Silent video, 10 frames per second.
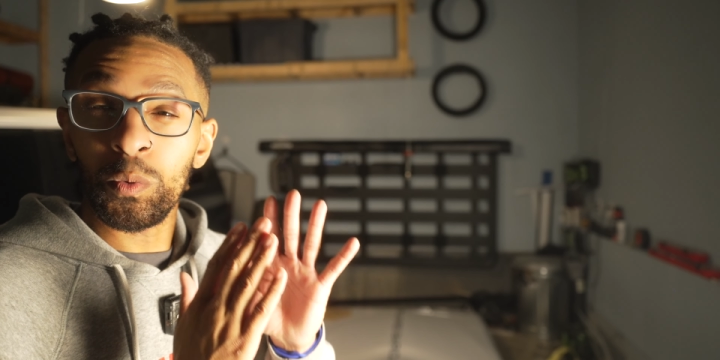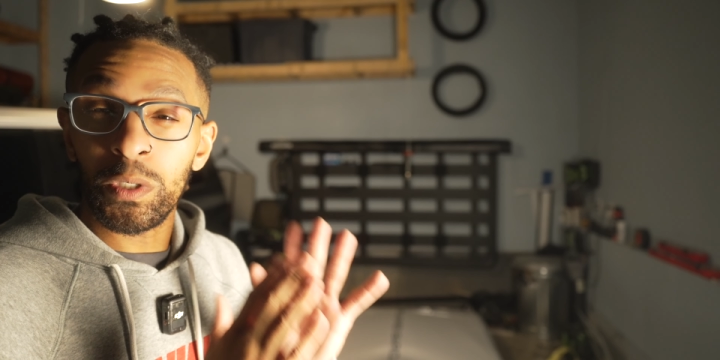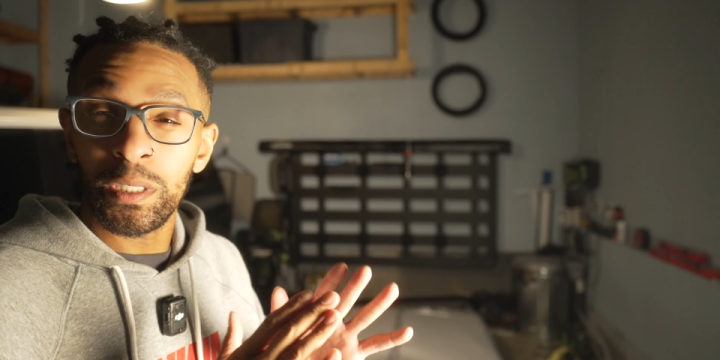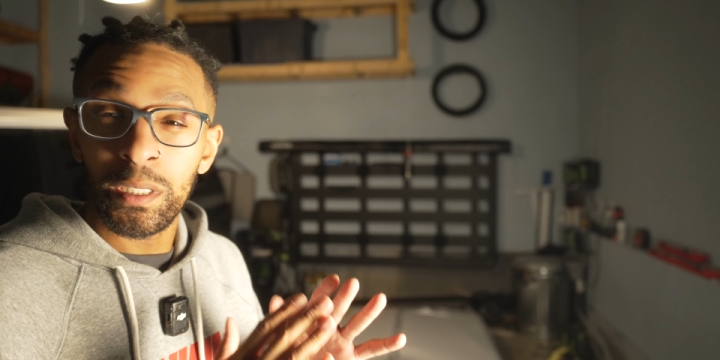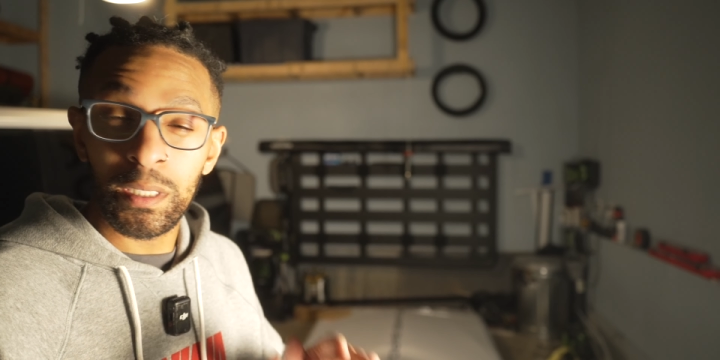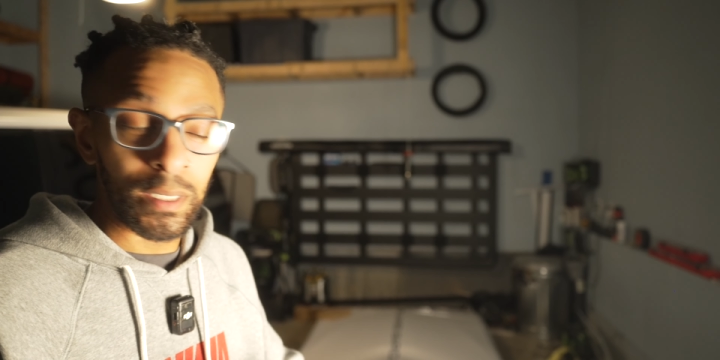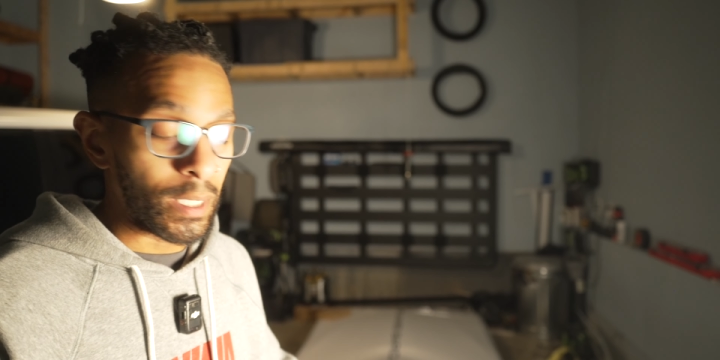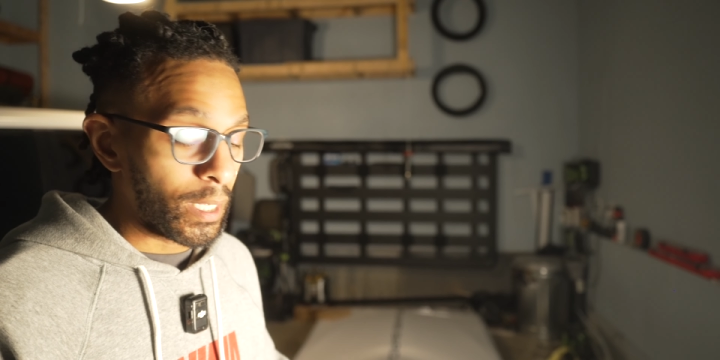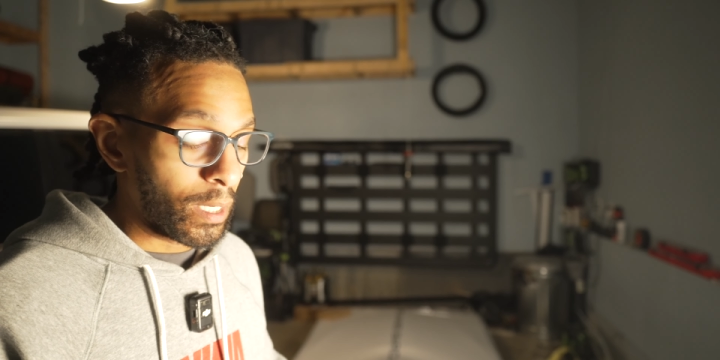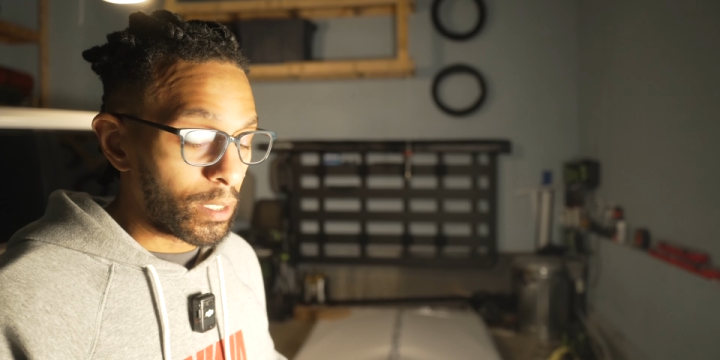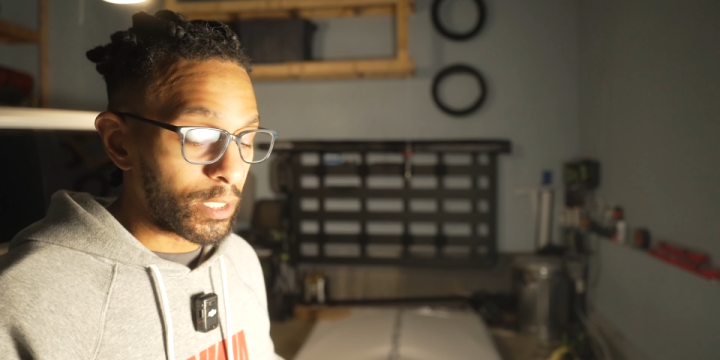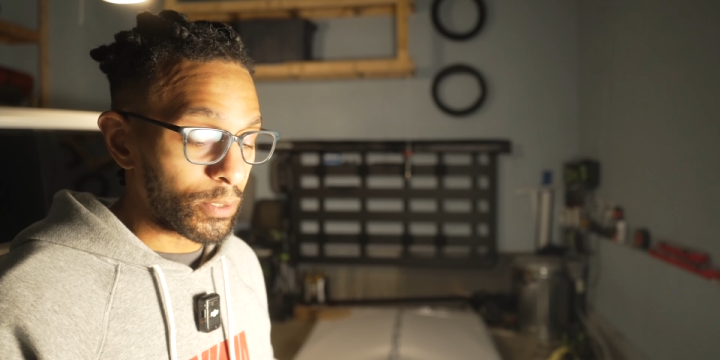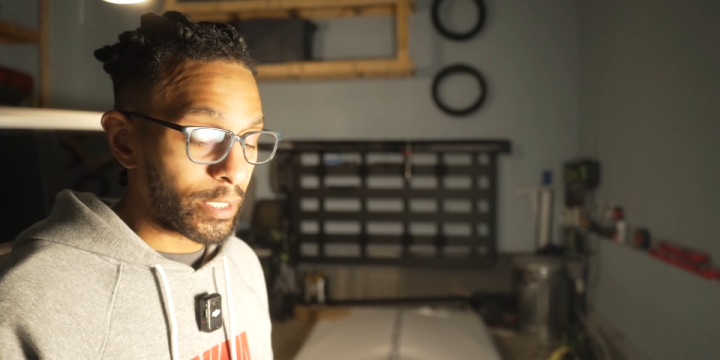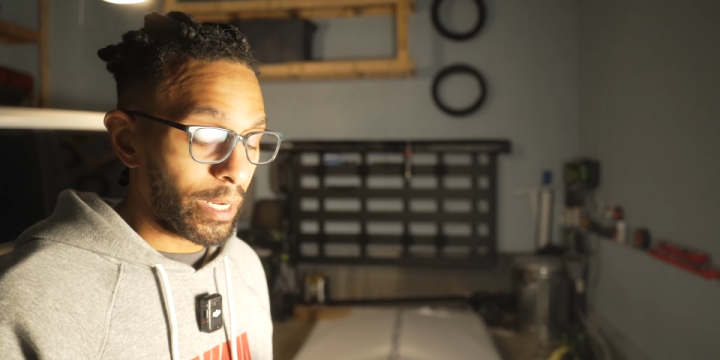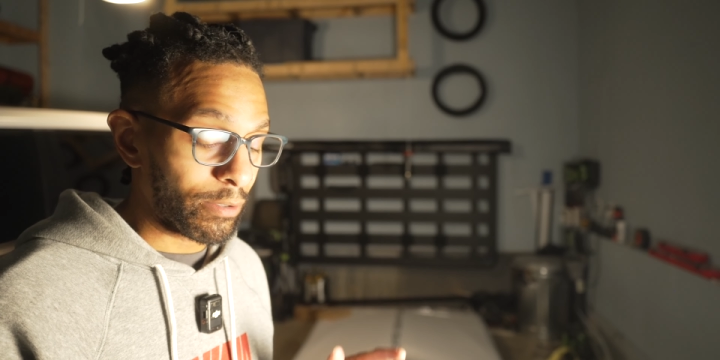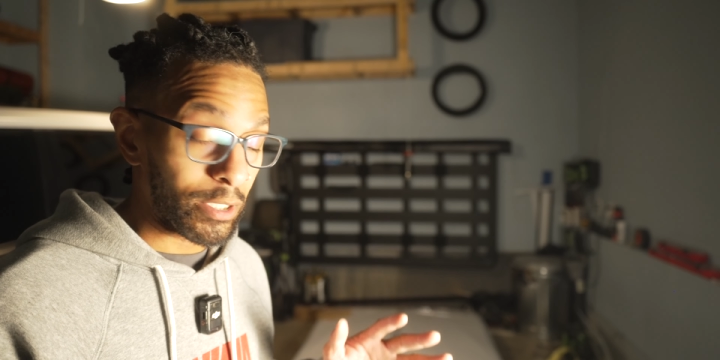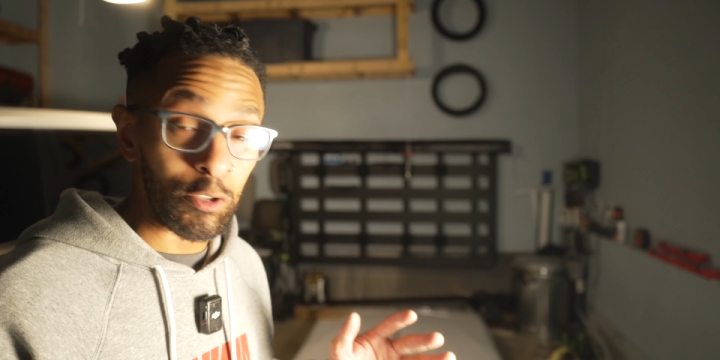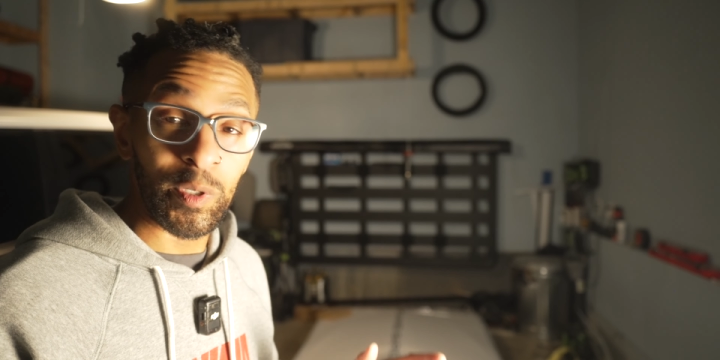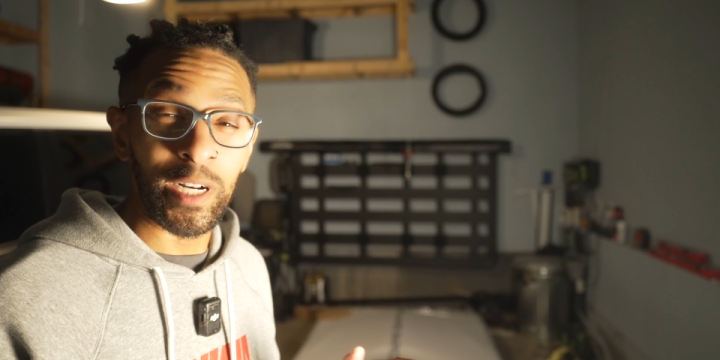really good. I also think everything will be